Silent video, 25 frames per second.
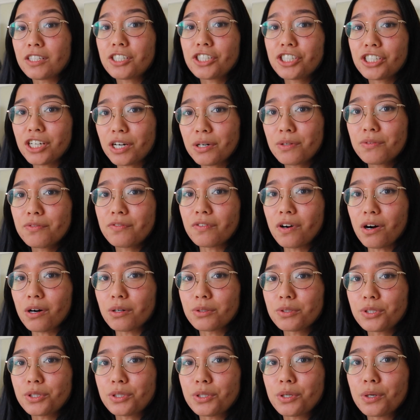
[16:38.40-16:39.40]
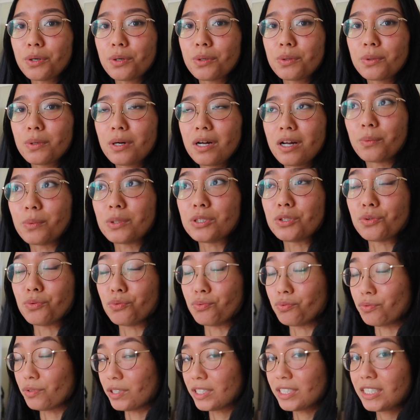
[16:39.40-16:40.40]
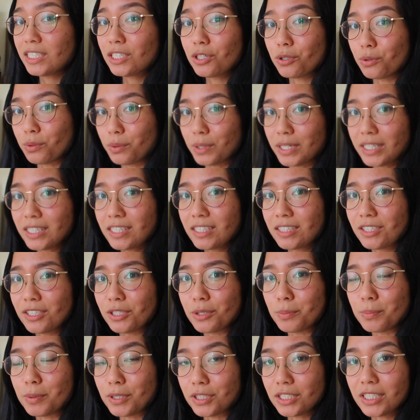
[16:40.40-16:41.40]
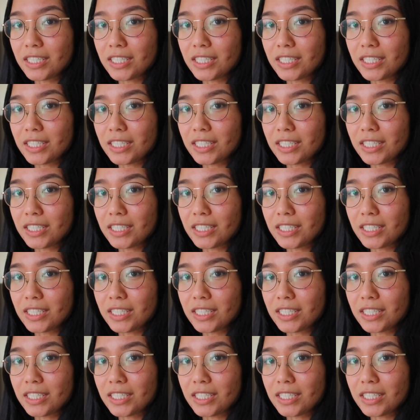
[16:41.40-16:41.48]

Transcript: The shelf also was really quick to put